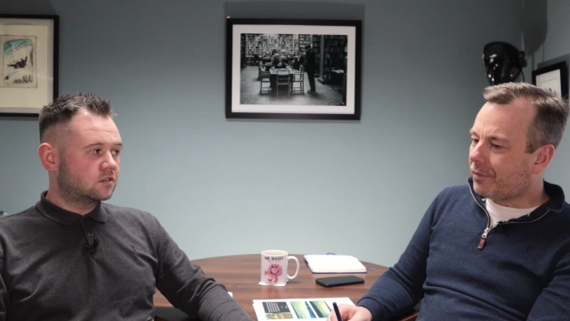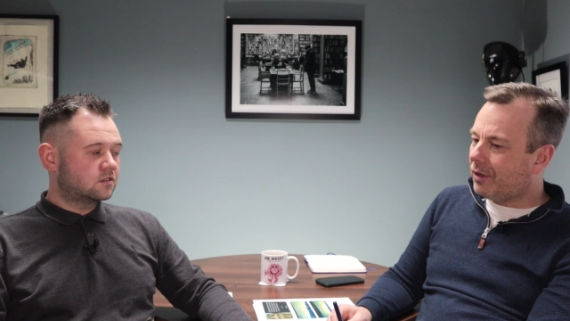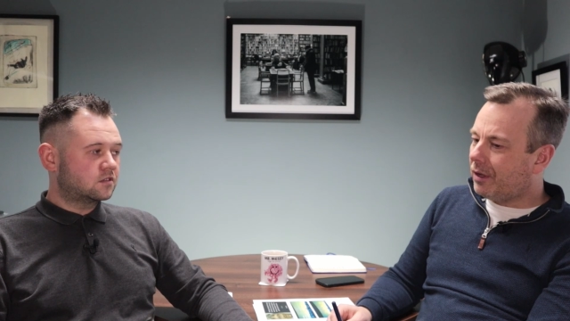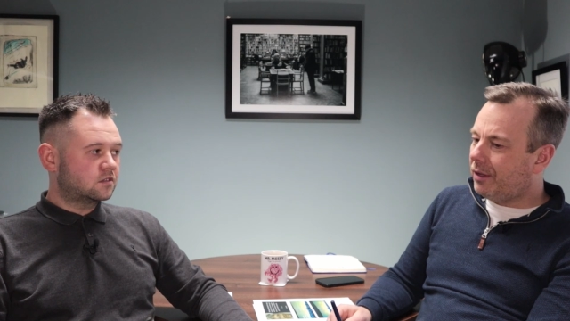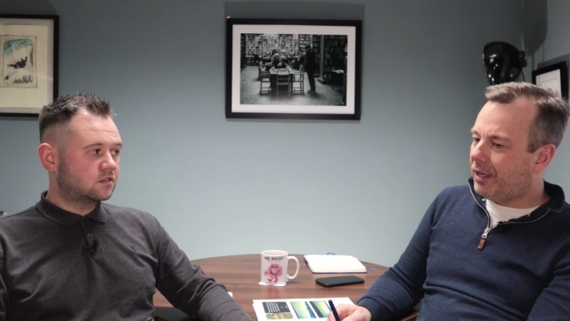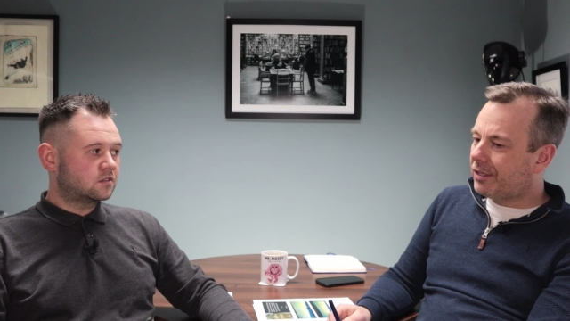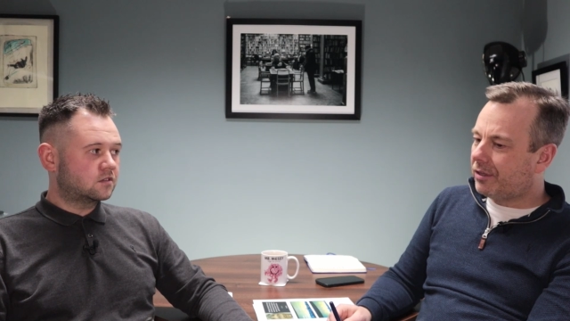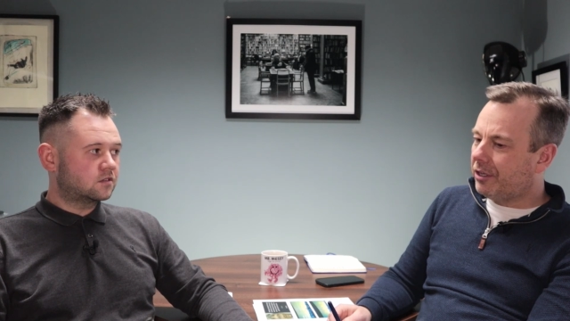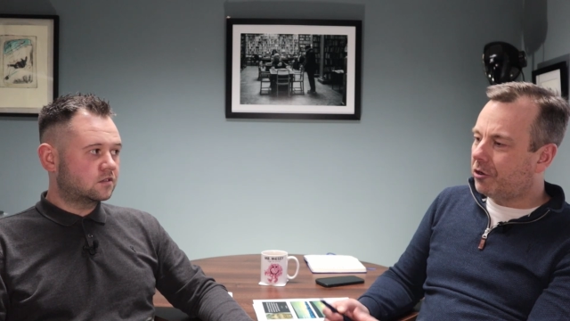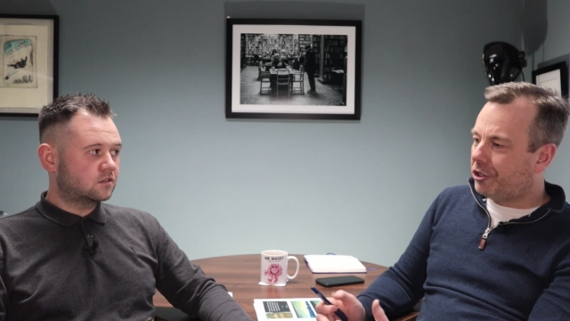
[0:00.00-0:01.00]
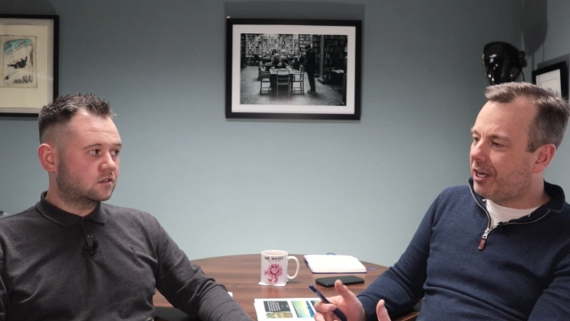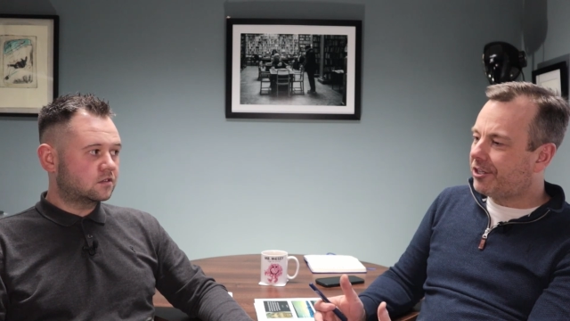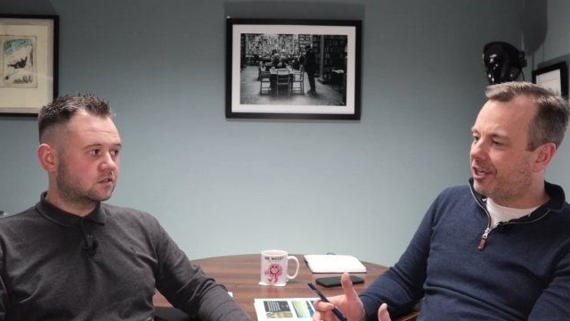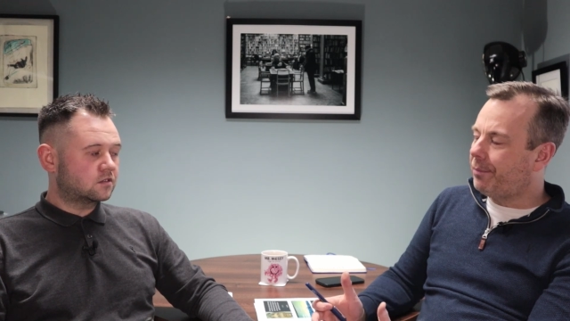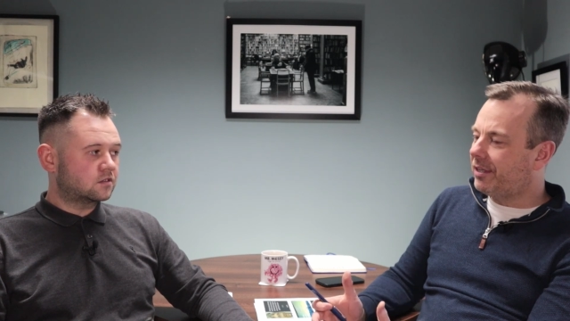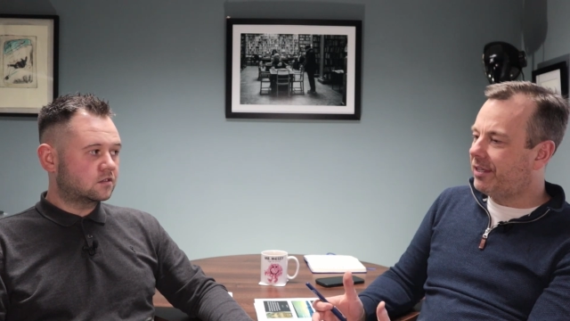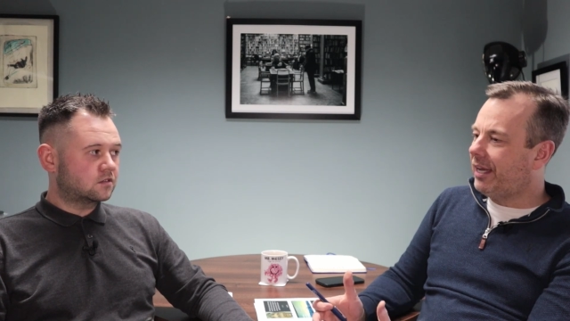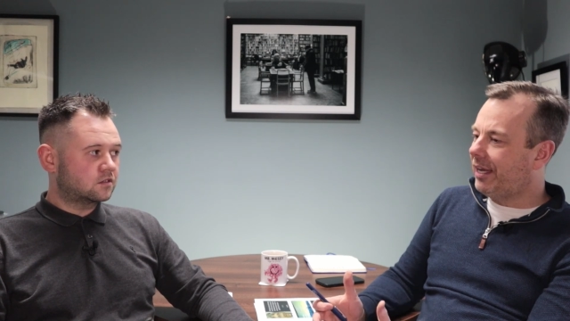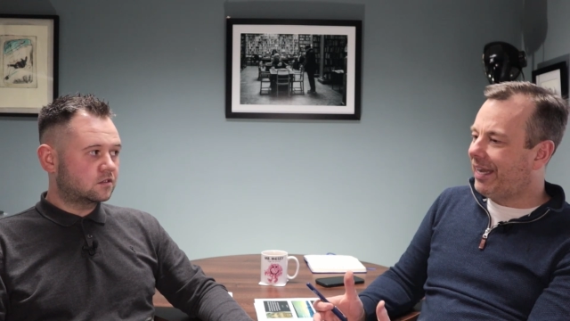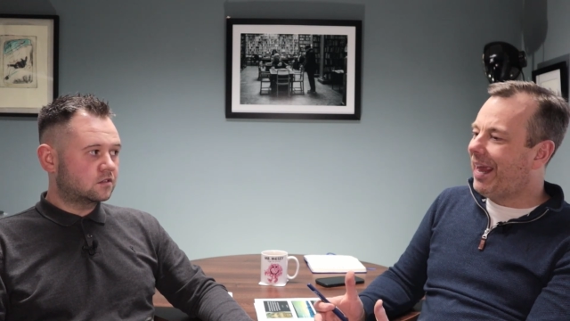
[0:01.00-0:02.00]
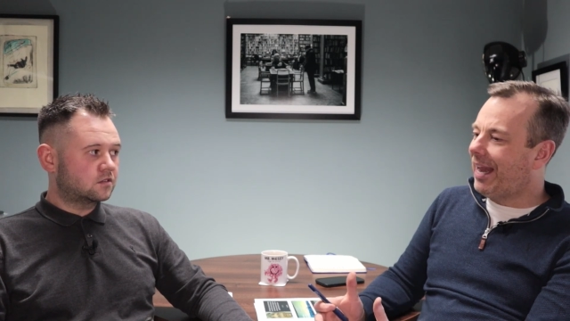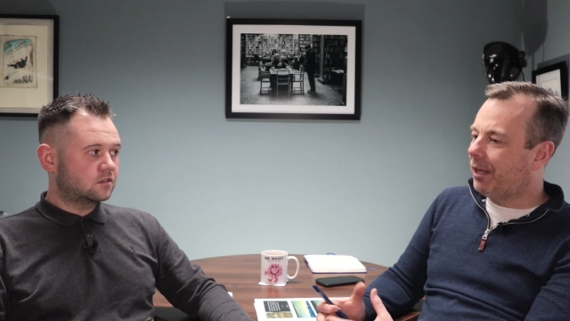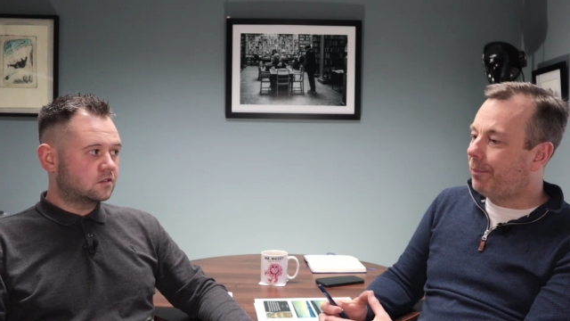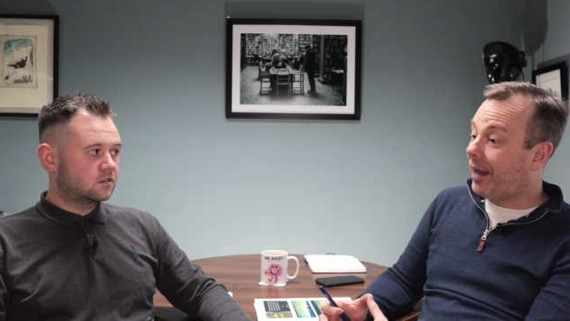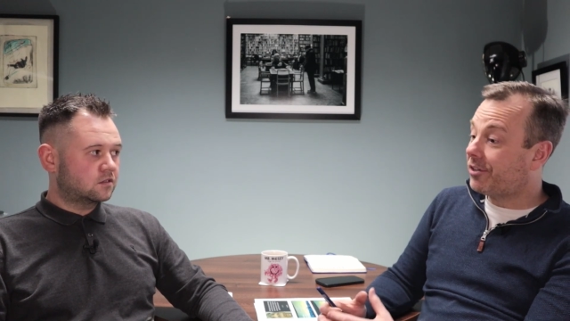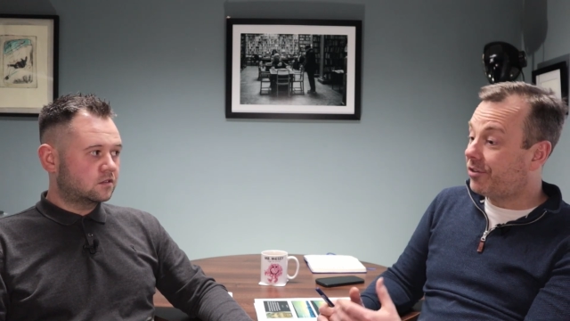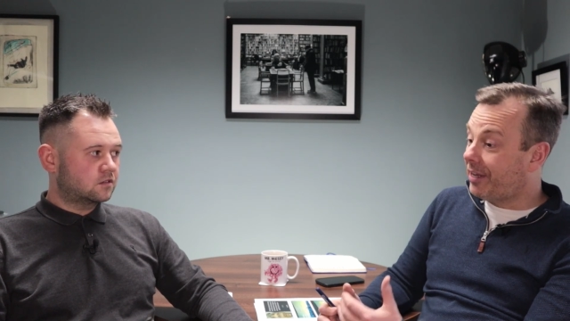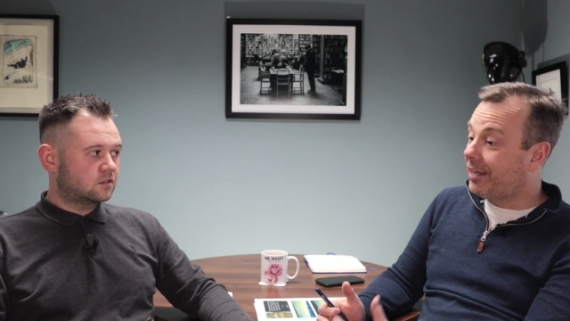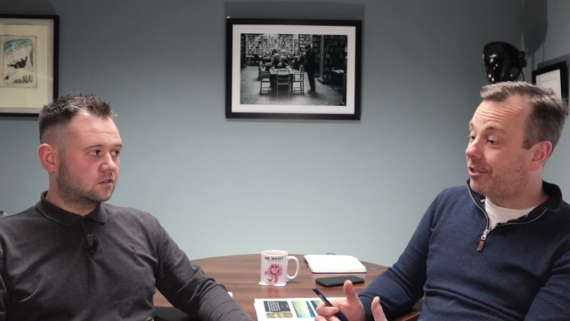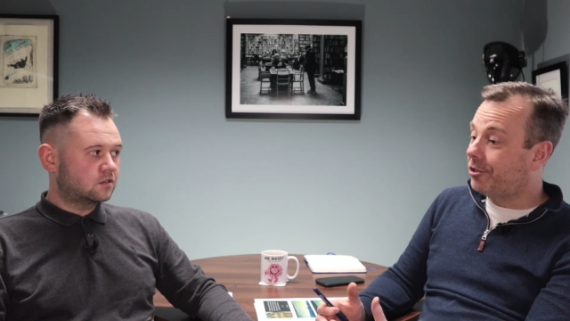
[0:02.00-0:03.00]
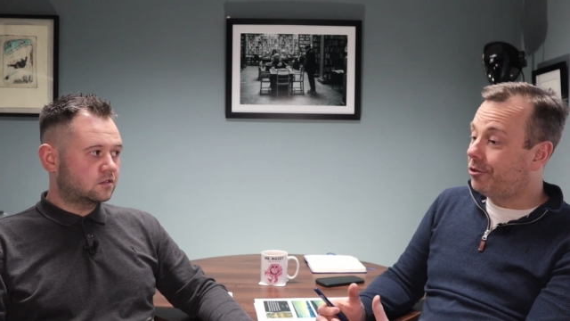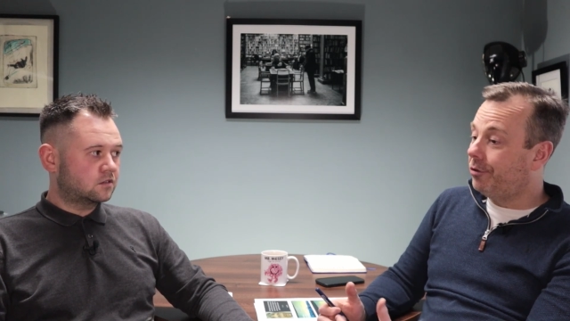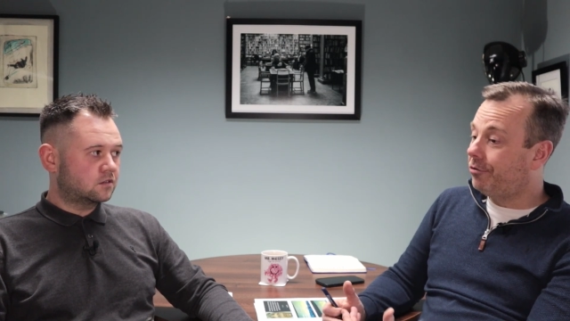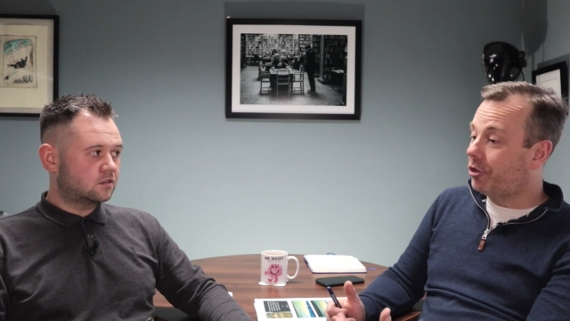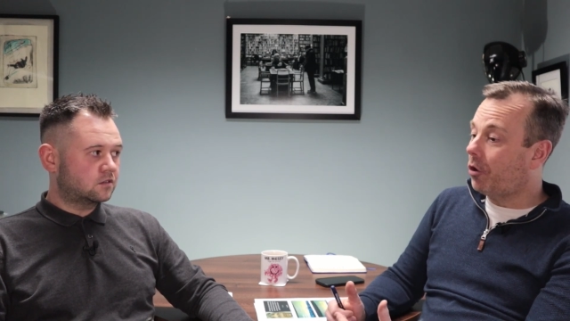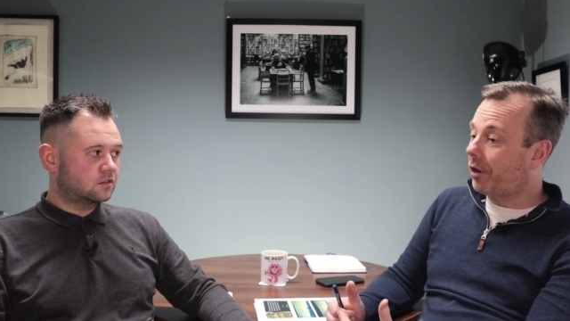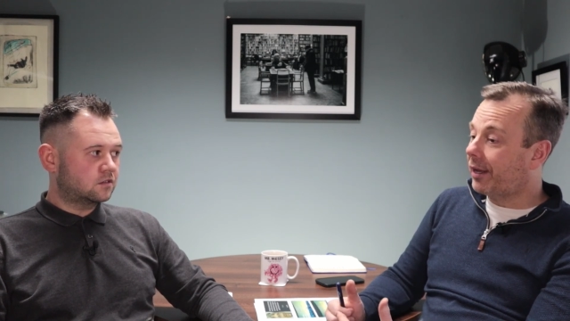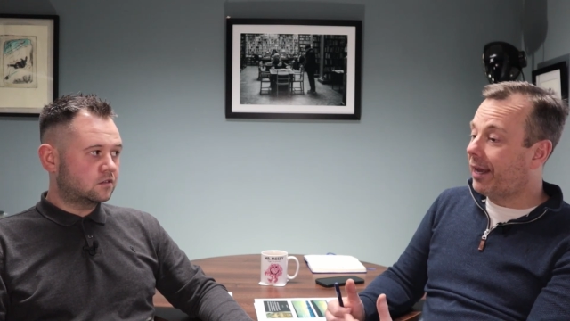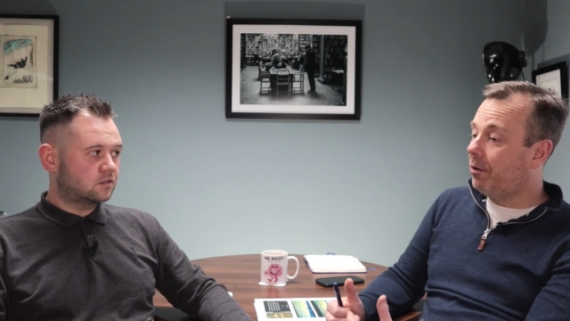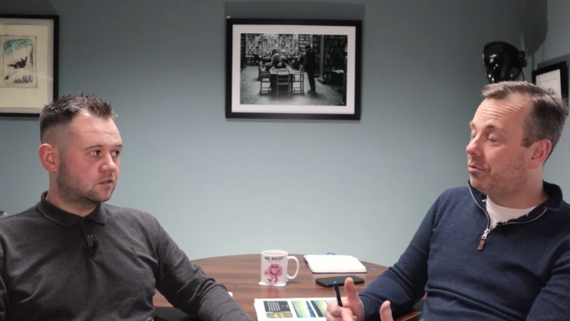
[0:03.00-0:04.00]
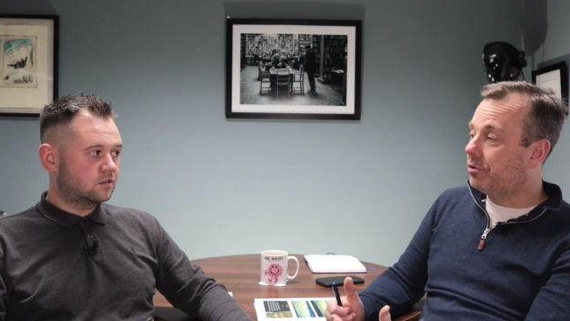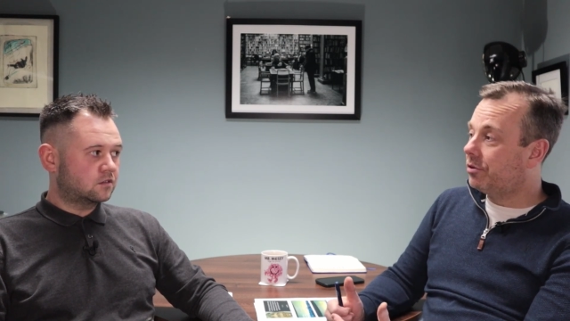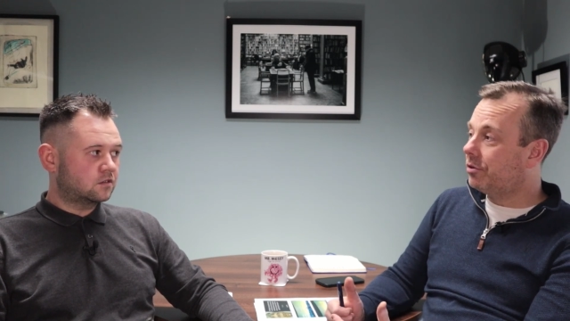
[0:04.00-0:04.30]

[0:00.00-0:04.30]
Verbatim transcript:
Speaker 1: this, you know, ChatGPT nearly passed the Institute of Chartered Accountants